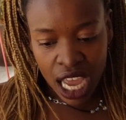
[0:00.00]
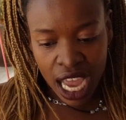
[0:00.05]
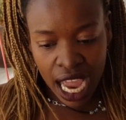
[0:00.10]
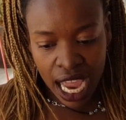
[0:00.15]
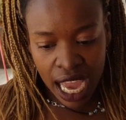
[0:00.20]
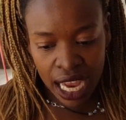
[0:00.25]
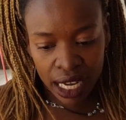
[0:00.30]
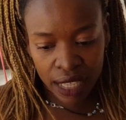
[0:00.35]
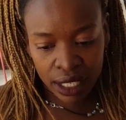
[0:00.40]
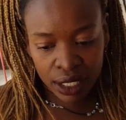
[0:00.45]

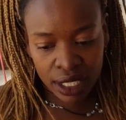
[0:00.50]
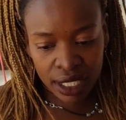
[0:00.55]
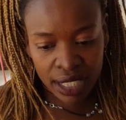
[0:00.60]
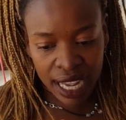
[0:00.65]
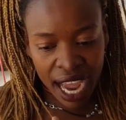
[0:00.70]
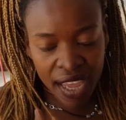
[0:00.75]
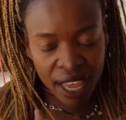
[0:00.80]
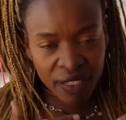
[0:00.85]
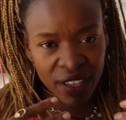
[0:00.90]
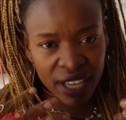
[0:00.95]
and
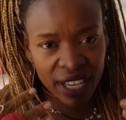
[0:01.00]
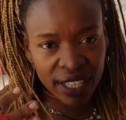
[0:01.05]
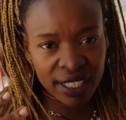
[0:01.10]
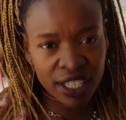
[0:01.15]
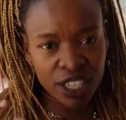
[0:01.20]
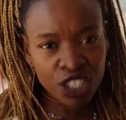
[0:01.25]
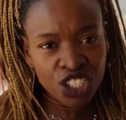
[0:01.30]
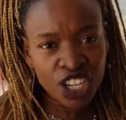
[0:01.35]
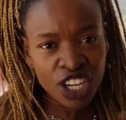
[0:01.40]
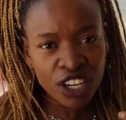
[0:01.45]
I think it's
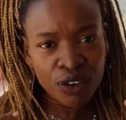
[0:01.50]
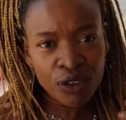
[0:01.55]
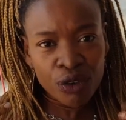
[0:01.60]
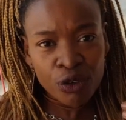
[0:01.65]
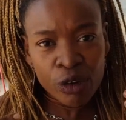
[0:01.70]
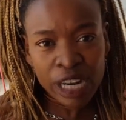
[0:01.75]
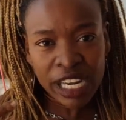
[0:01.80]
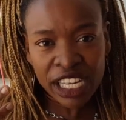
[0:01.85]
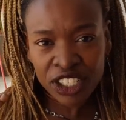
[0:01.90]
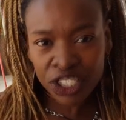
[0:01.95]
a
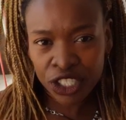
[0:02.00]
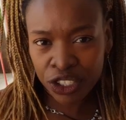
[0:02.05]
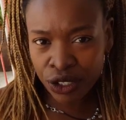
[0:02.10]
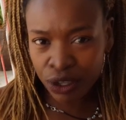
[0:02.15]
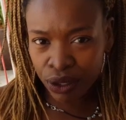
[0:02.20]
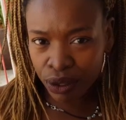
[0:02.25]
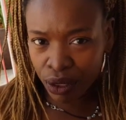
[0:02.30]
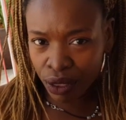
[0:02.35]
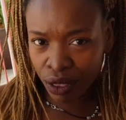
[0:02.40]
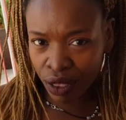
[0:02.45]

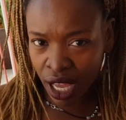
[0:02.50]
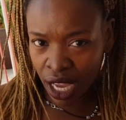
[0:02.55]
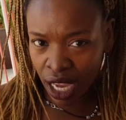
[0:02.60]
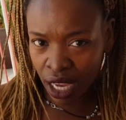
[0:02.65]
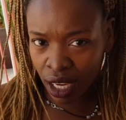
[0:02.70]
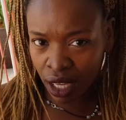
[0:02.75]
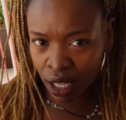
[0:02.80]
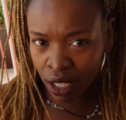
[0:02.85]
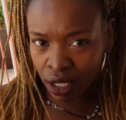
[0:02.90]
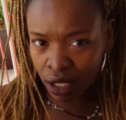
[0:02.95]
generational
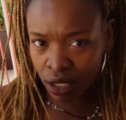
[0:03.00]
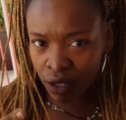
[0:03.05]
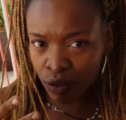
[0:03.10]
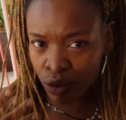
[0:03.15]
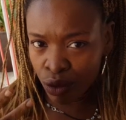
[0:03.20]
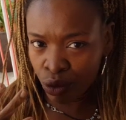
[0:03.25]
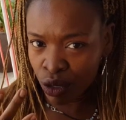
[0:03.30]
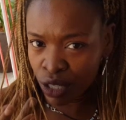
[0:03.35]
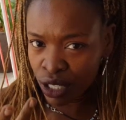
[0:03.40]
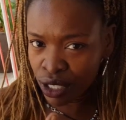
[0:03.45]
thing.
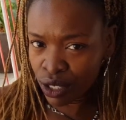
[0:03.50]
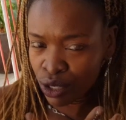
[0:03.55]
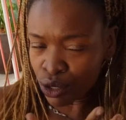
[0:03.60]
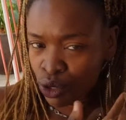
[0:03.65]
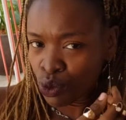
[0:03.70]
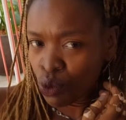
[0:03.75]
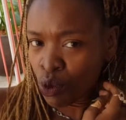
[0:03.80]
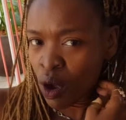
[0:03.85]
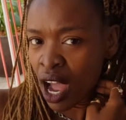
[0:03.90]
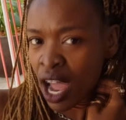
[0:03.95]
The
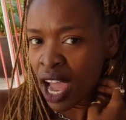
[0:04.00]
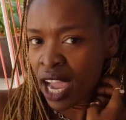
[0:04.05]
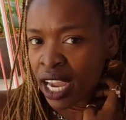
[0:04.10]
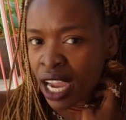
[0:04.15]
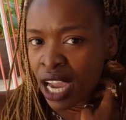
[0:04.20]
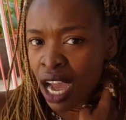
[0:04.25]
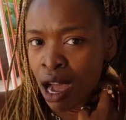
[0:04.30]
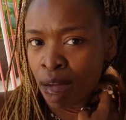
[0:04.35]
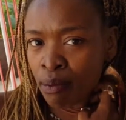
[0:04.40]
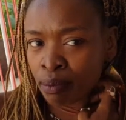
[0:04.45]
reasons
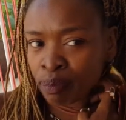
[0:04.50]
why